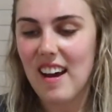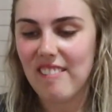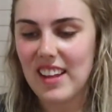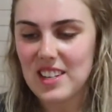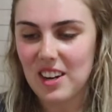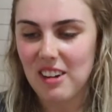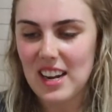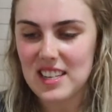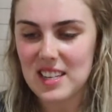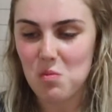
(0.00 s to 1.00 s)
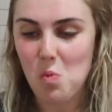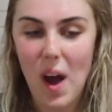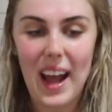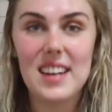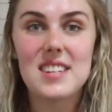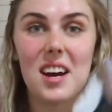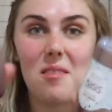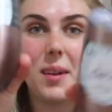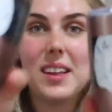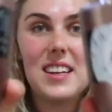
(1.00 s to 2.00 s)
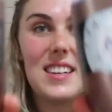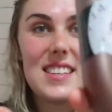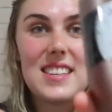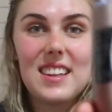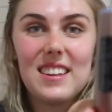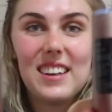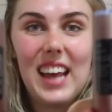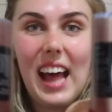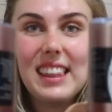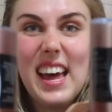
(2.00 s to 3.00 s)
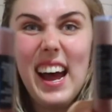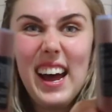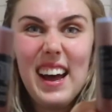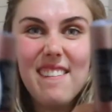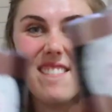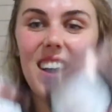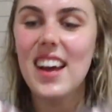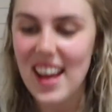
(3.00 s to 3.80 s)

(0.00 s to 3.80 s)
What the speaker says: these Oasis wine tumblers. Look at them.